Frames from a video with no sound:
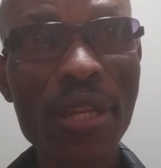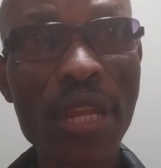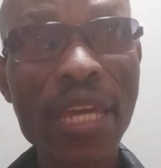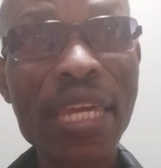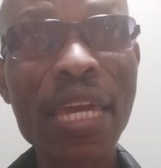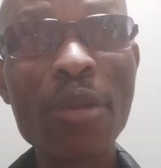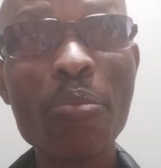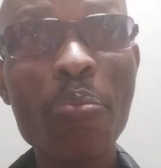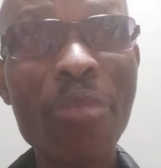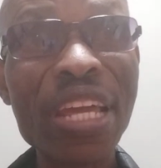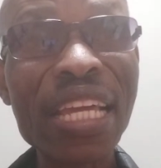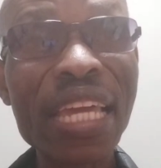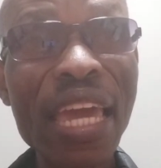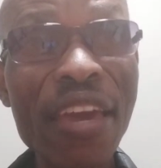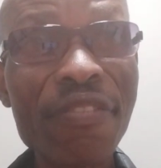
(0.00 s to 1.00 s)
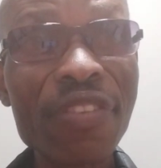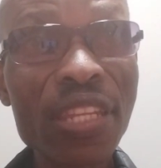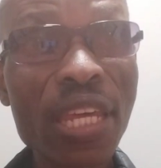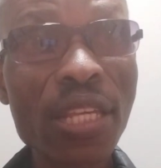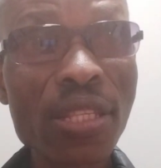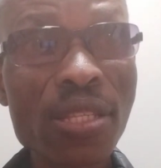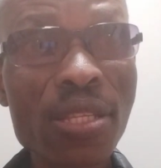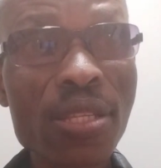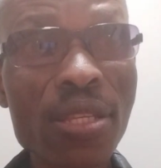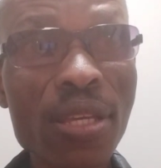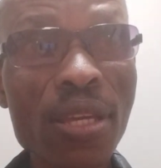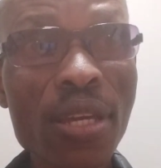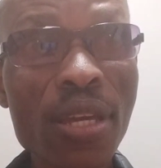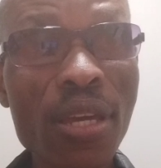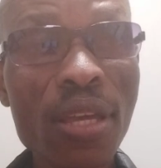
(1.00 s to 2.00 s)
They can bring evidence
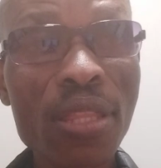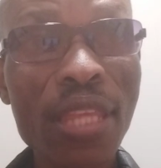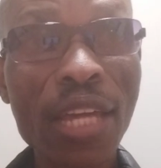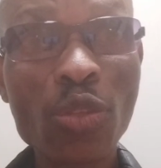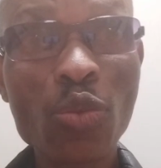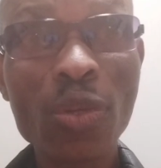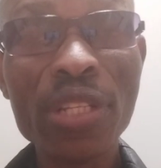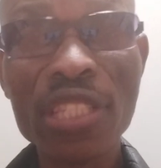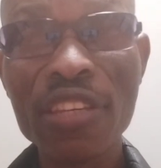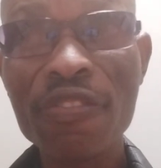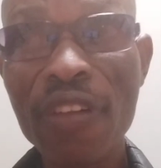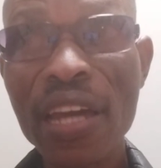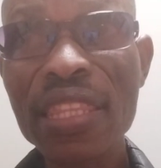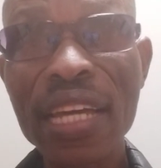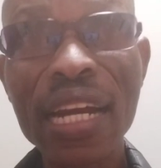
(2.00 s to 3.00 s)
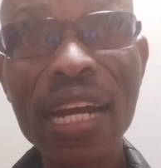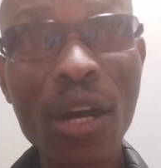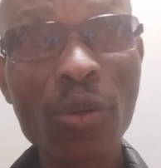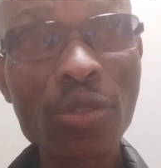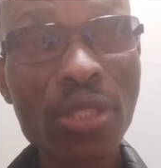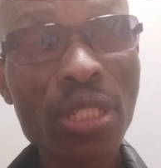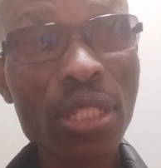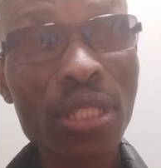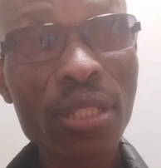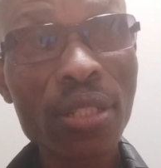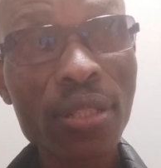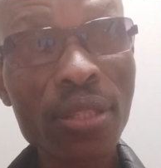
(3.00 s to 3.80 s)
that will divide the country.